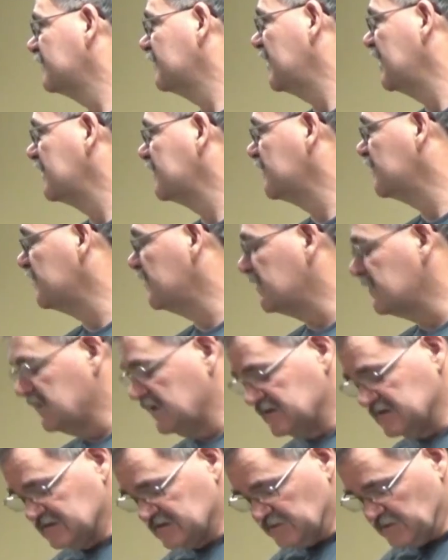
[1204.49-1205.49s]
back to where it
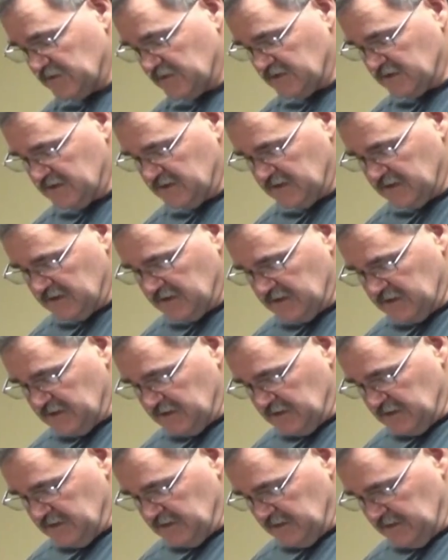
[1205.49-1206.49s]
needs to be.
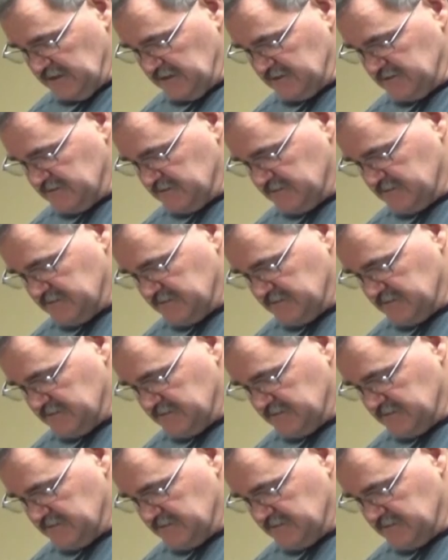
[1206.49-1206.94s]
And